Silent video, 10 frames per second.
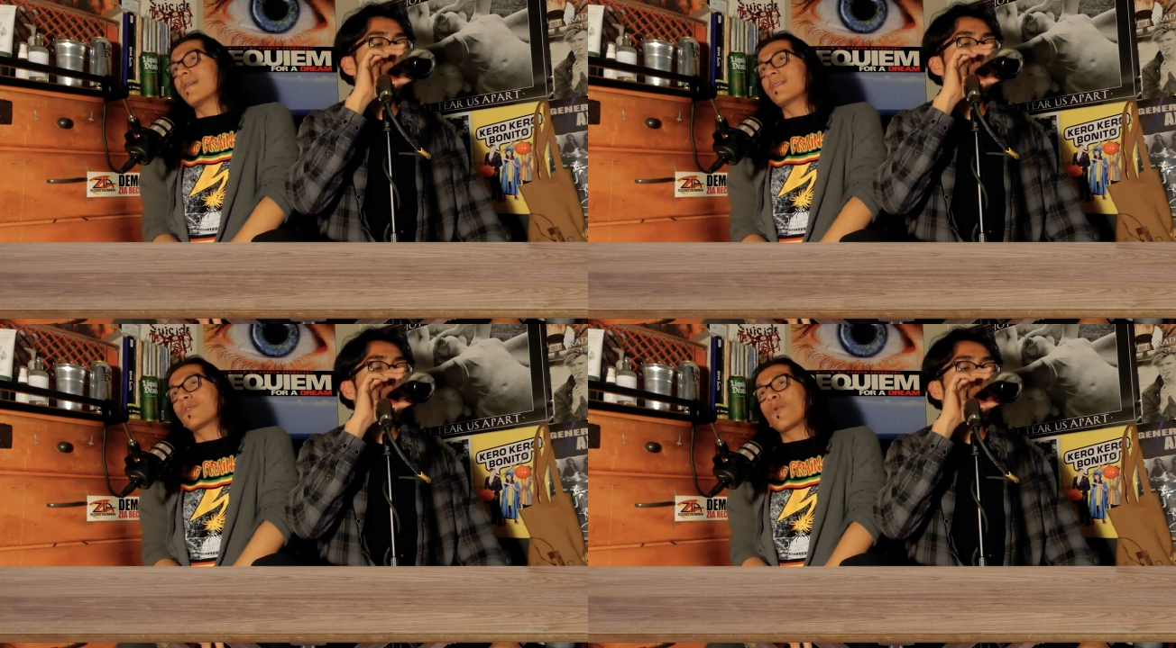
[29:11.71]

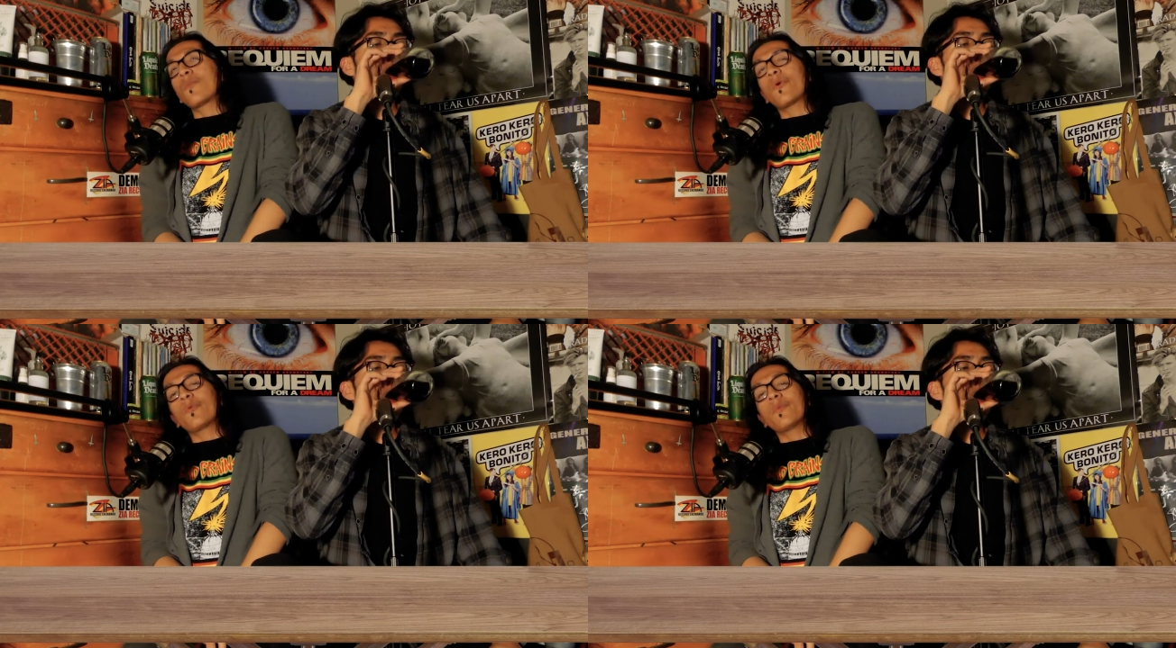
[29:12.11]
Speaker 1: I think the
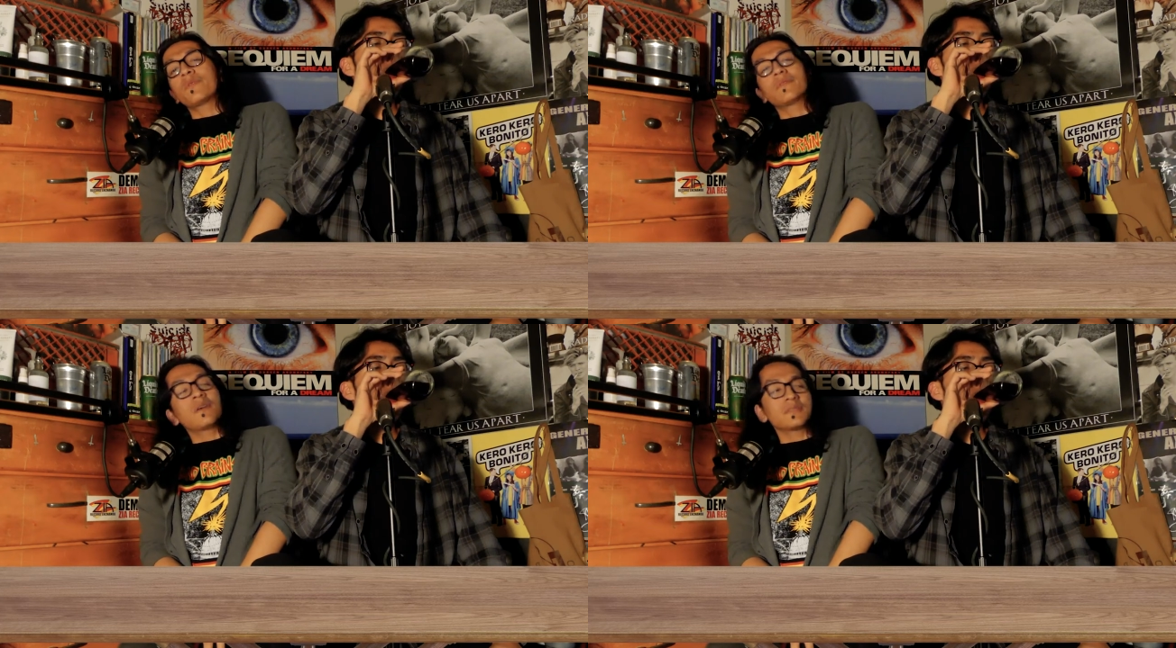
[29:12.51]
Watermelon
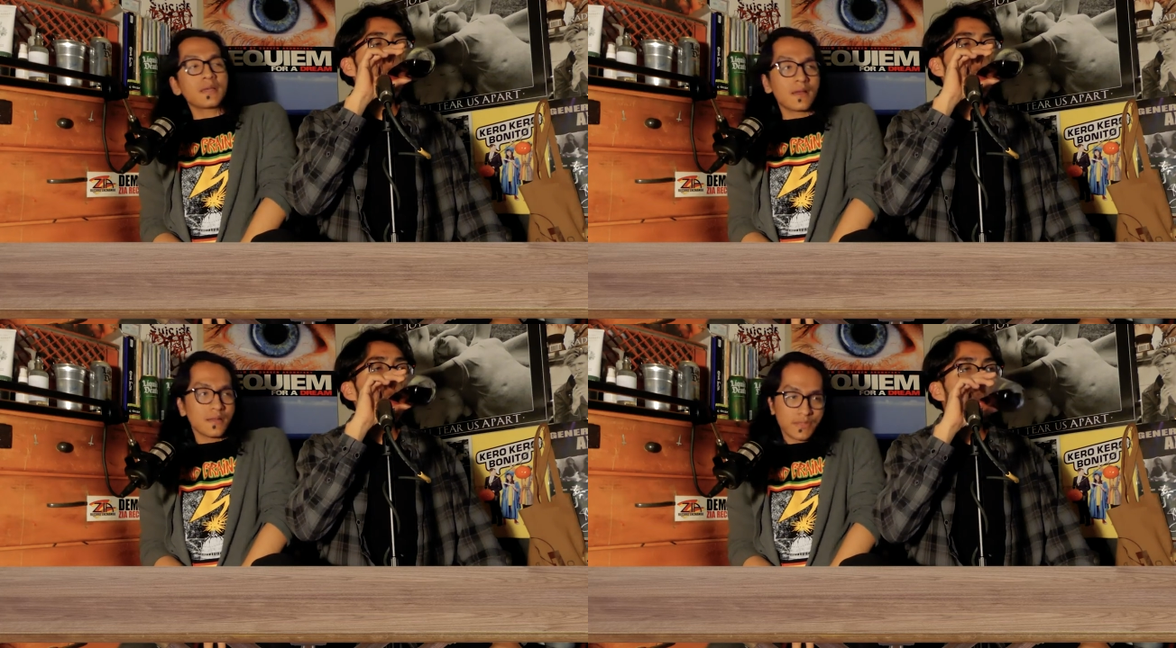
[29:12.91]
Woman does
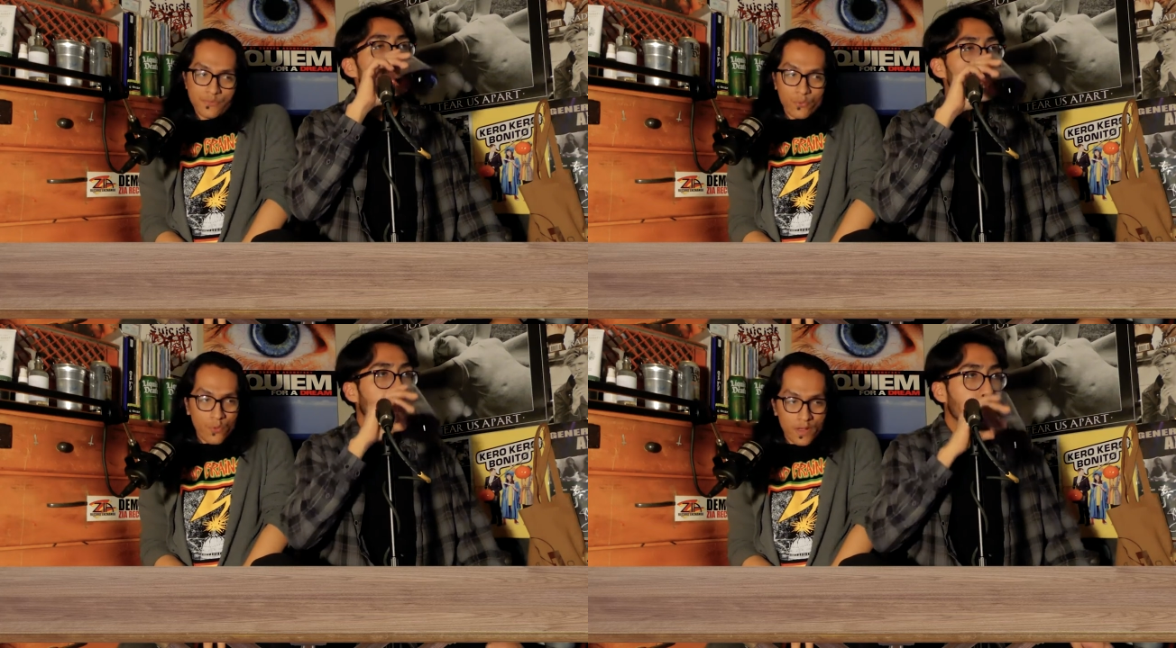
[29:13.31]
that
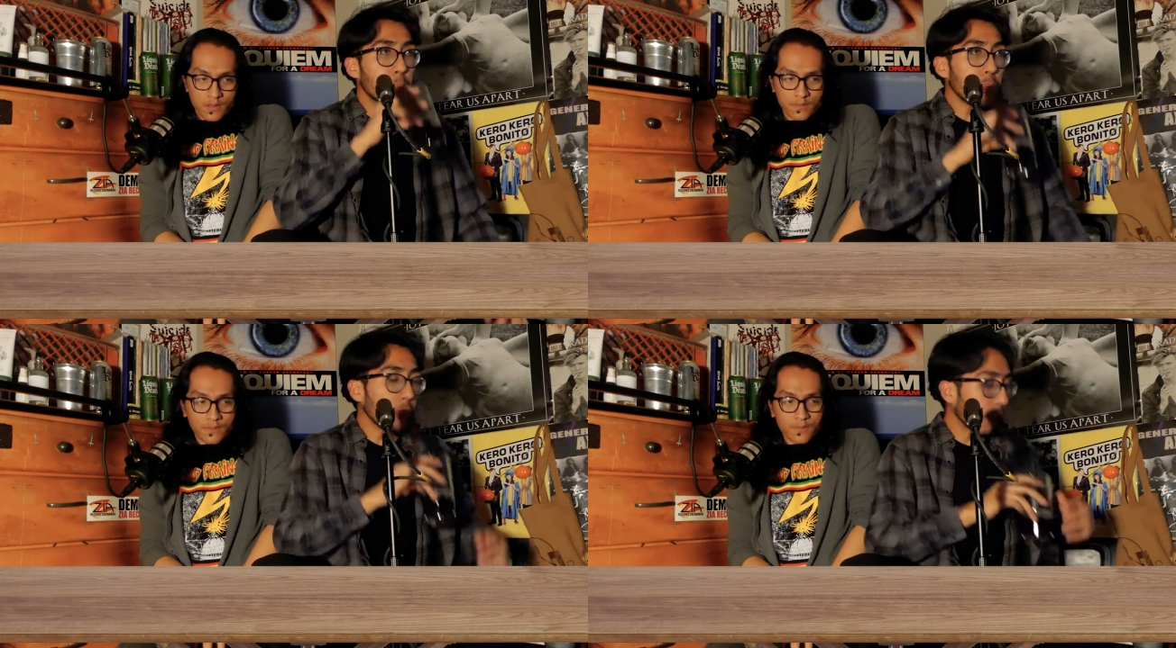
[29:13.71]
concept
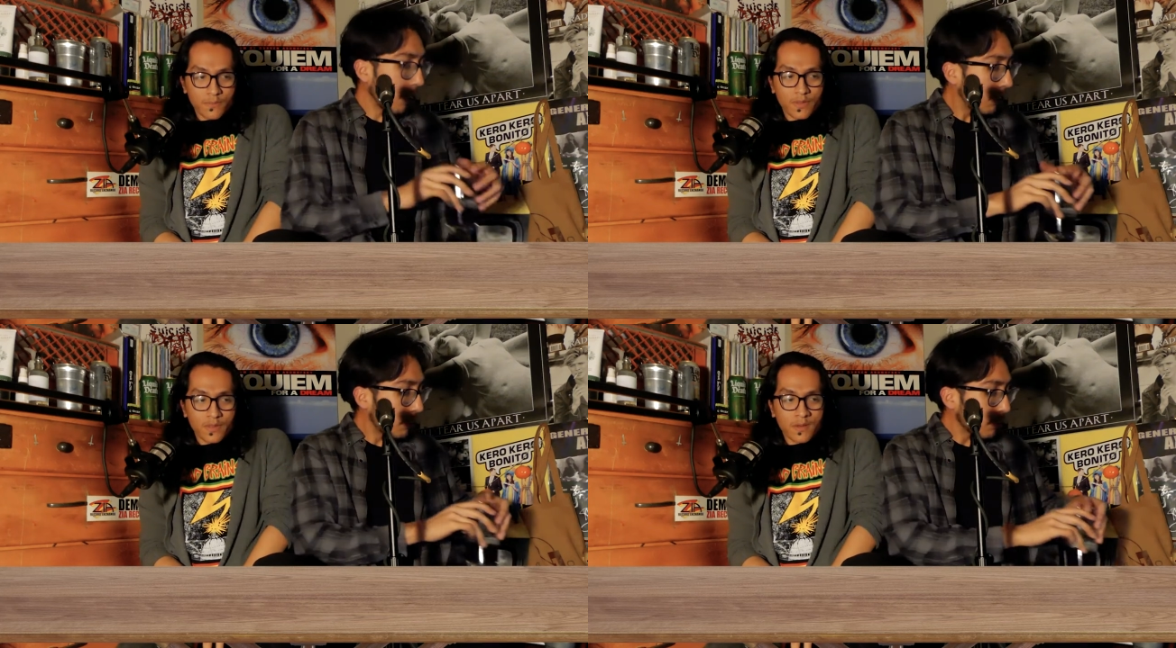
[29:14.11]
well
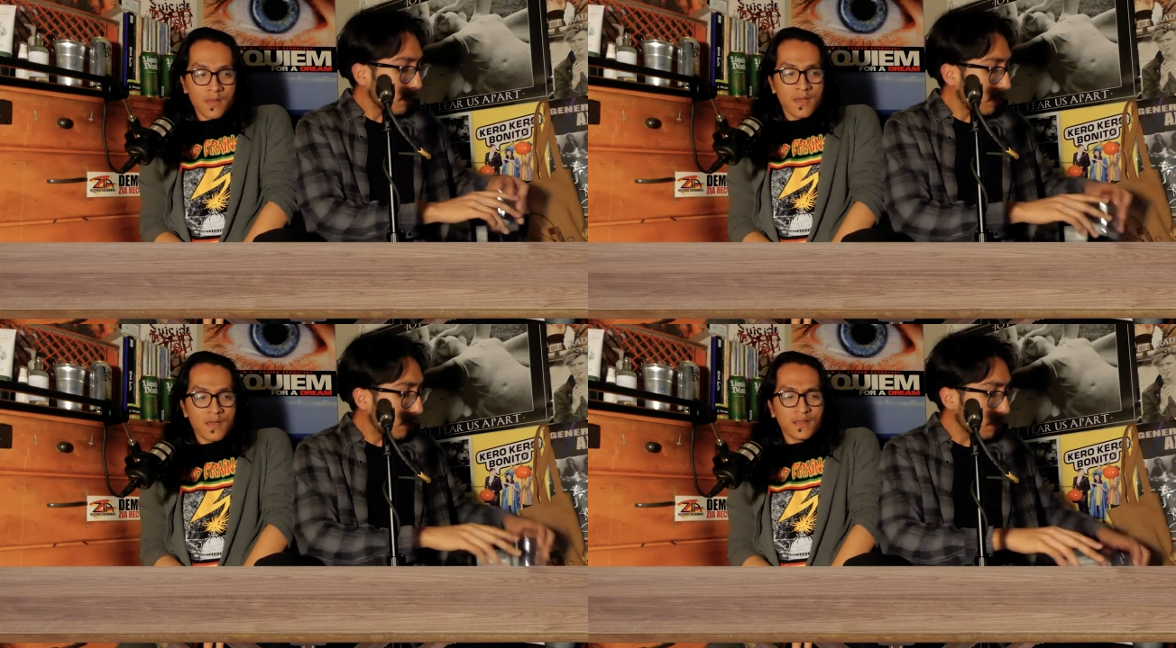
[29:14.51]

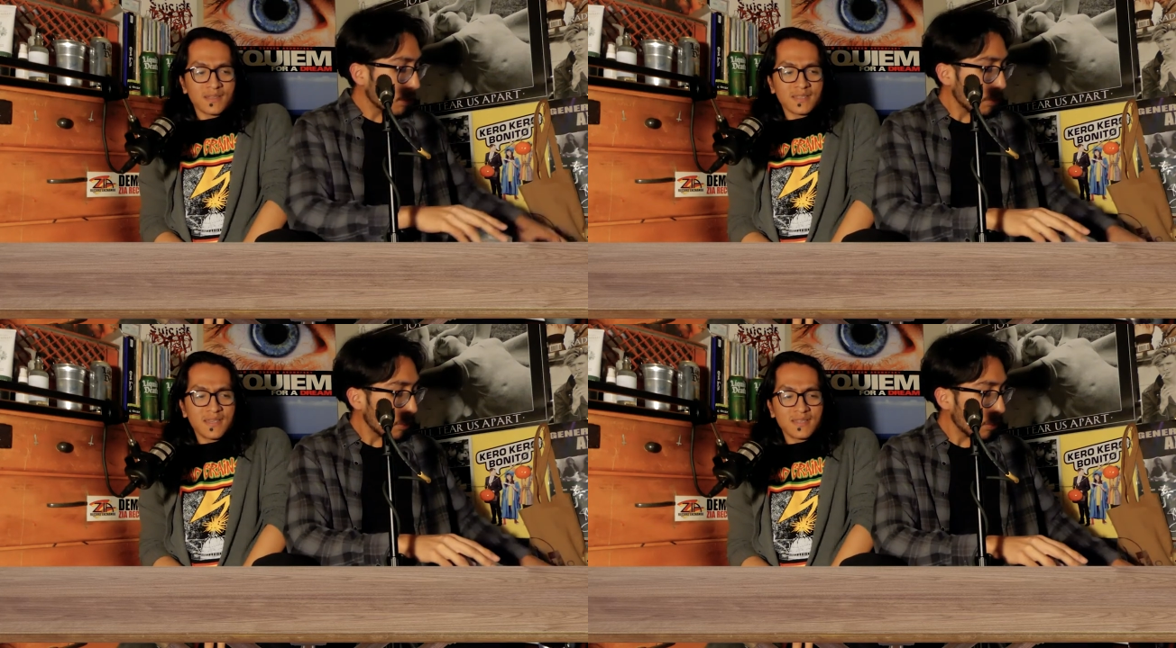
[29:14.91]
within
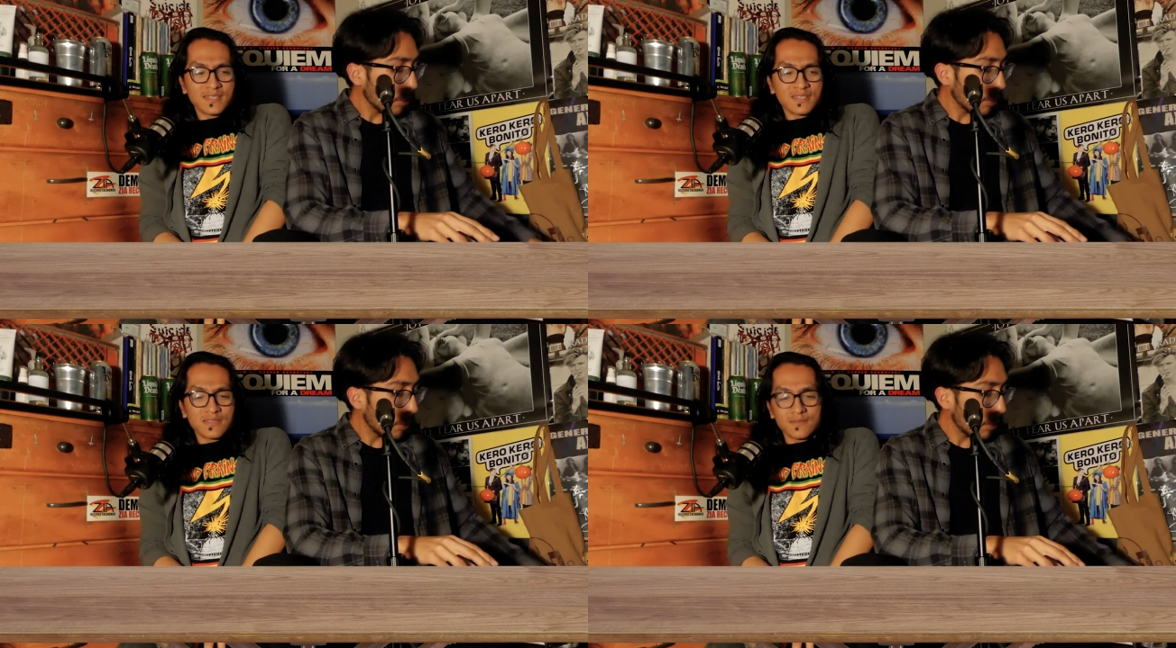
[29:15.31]
because
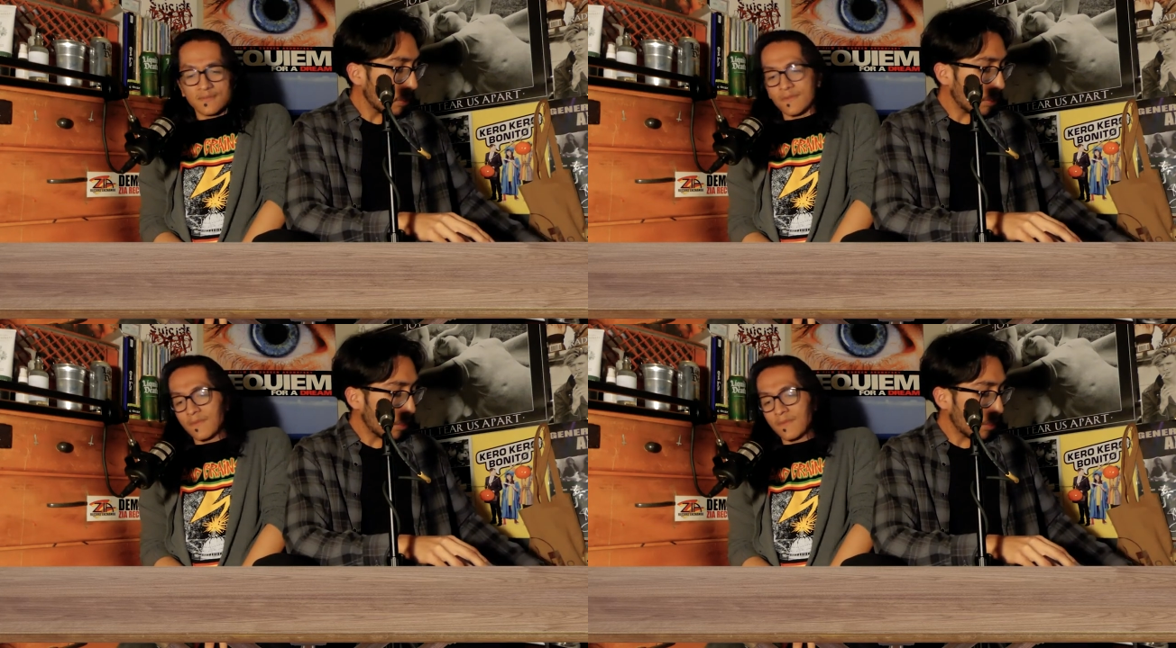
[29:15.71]
it's